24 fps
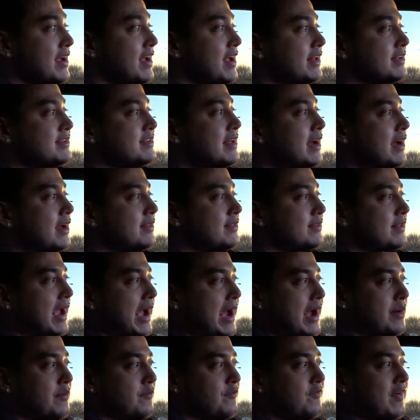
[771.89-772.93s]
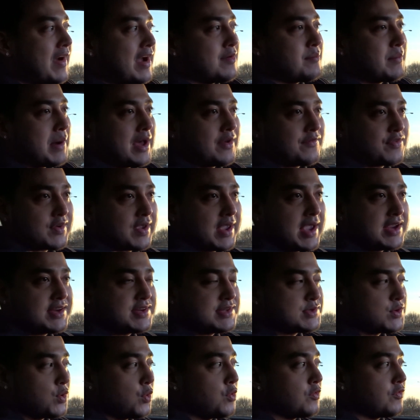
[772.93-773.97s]
It's not top 5
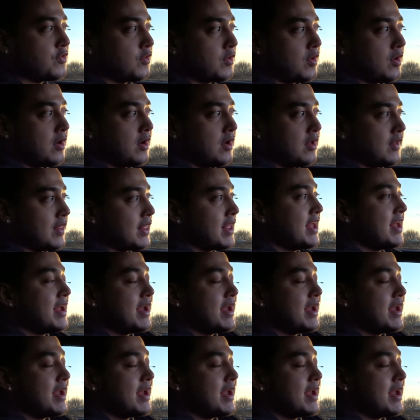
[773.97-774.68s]
modifications overall,